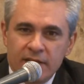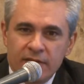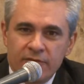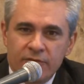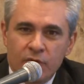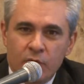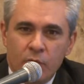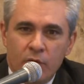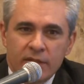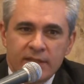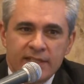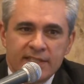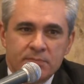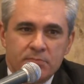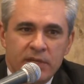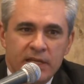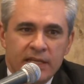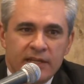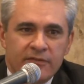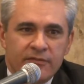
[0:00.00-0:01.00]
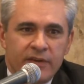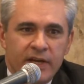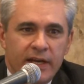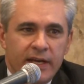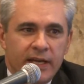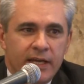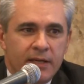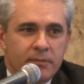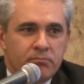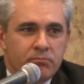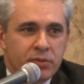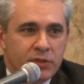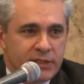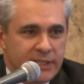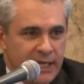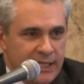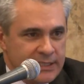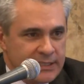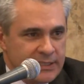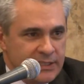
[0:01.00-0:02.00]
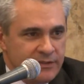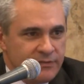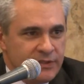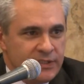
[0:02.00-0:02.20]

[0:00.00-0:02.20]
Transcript: for what has been a very productive,